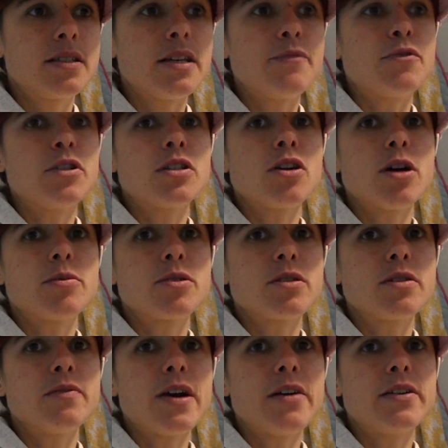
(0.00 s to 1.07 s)
Different types of
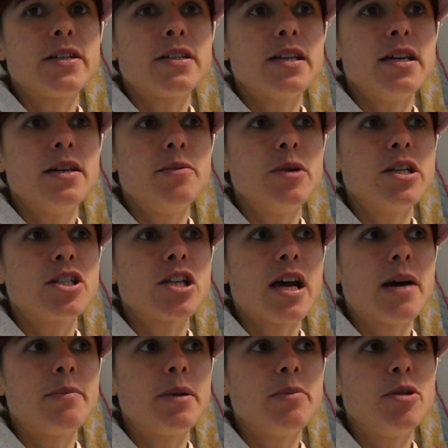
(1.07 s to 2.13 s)
severity which
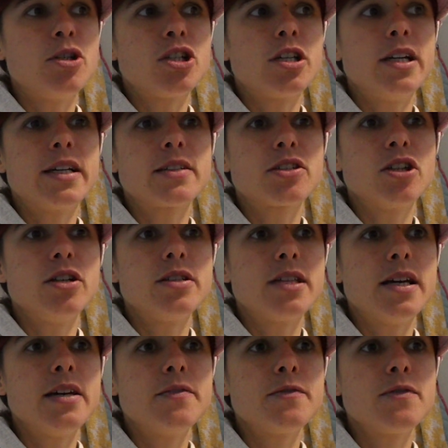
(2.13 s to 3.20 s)
can be mutually
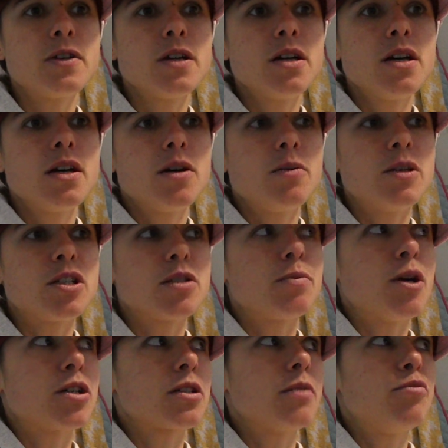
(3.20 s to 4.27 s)
exclusive, which is
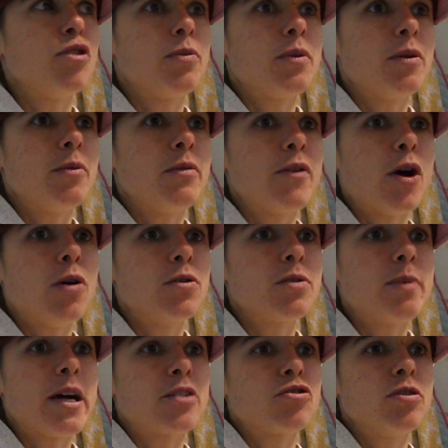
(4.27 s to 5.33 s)
part of the problem with the whole
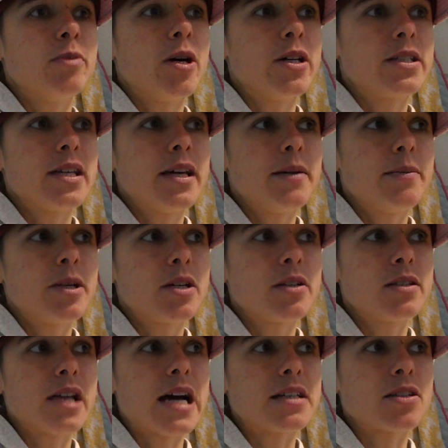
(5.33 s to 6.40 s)
spectrum idea,
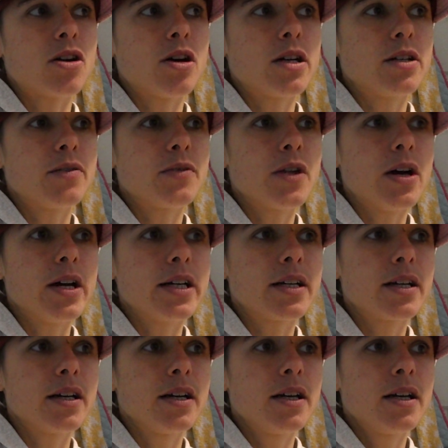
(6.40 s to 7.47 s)
because that's kind of
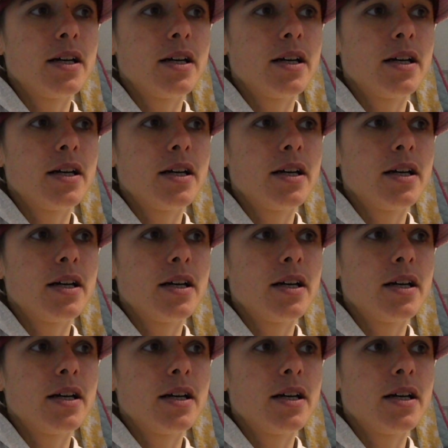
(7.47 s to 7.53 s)
like